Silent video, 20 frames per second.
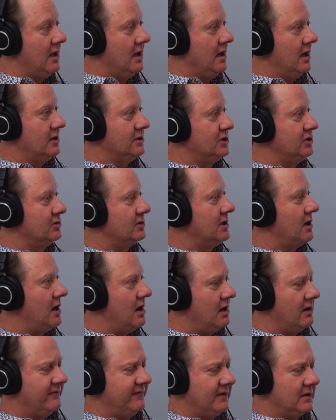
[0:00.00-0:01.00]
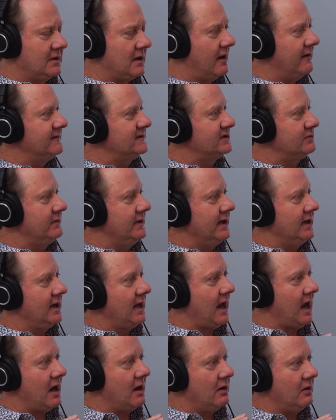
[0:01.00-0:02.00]
into golf, the golf swing,
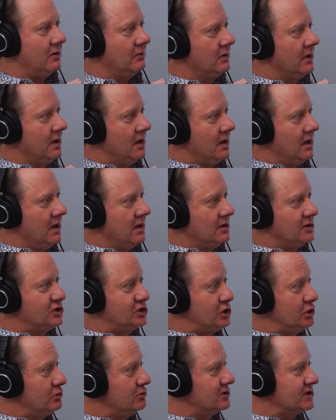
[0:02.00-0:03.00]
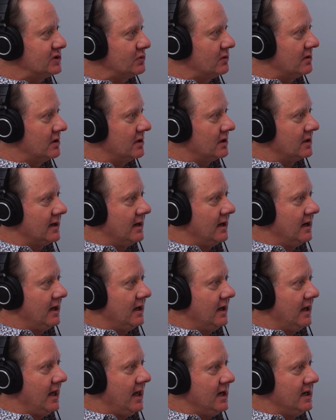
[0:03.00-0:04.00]
how shoes yeah. work,
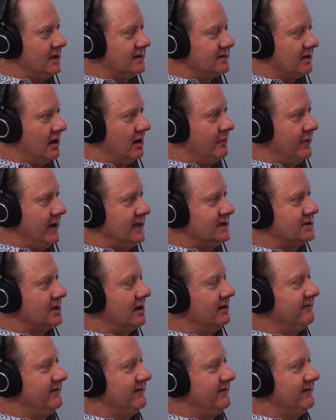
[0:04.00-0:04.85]
and it's all based on